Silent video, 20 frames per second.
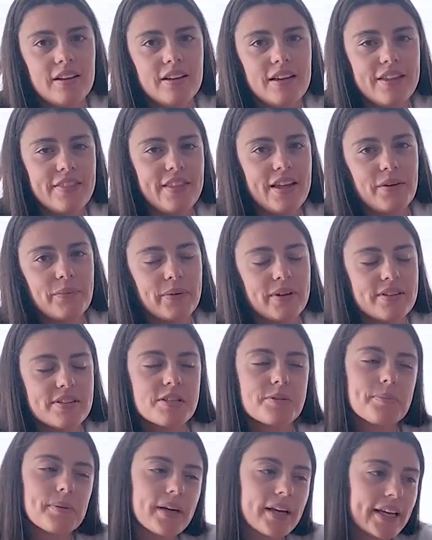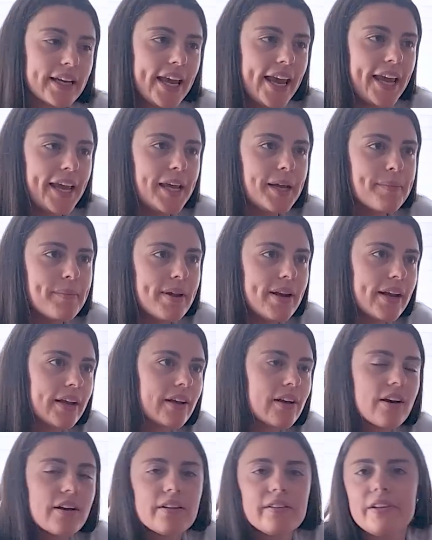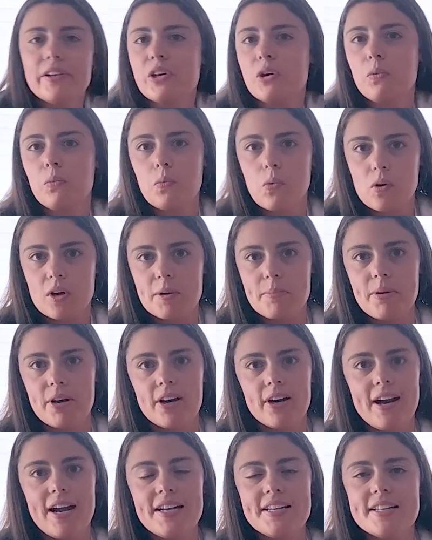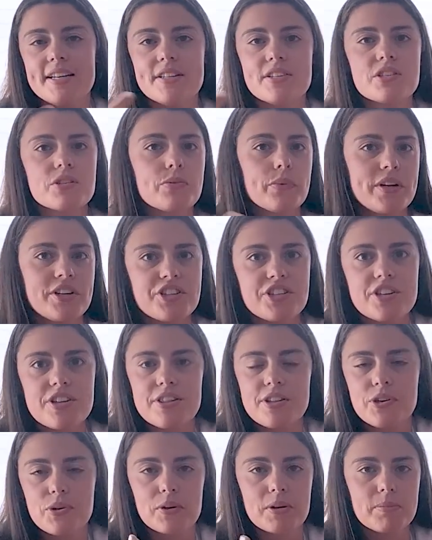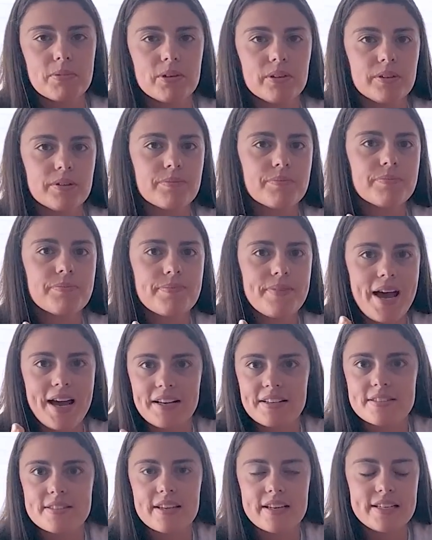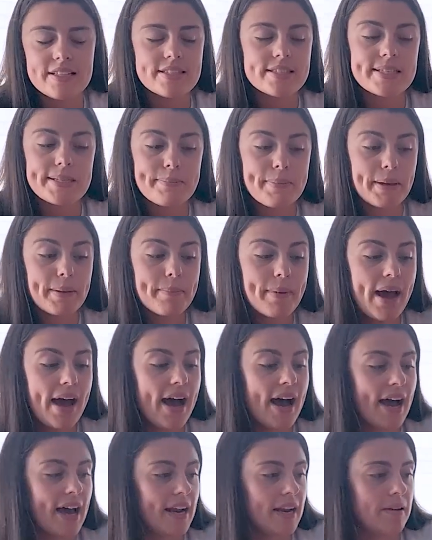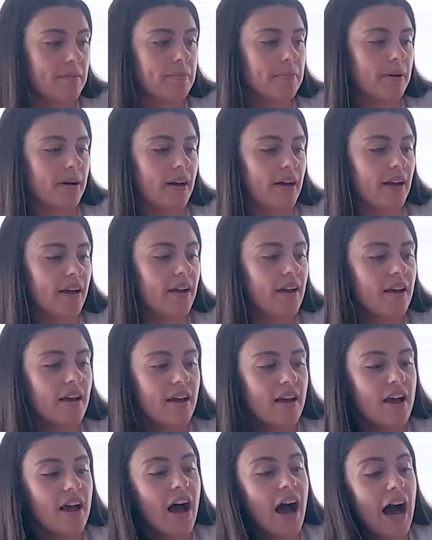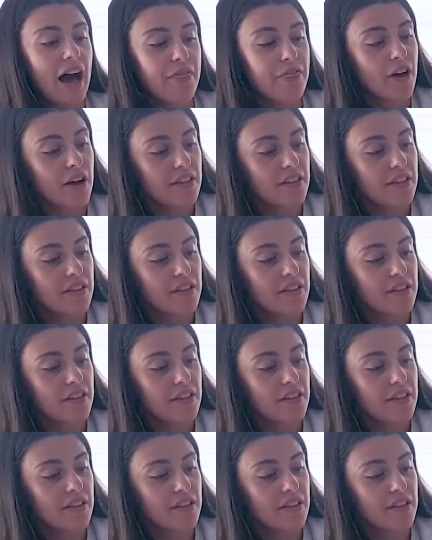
And then when spring came and it got a little warmer, I did switch to the normal X-Lite sleeping pad, but I thought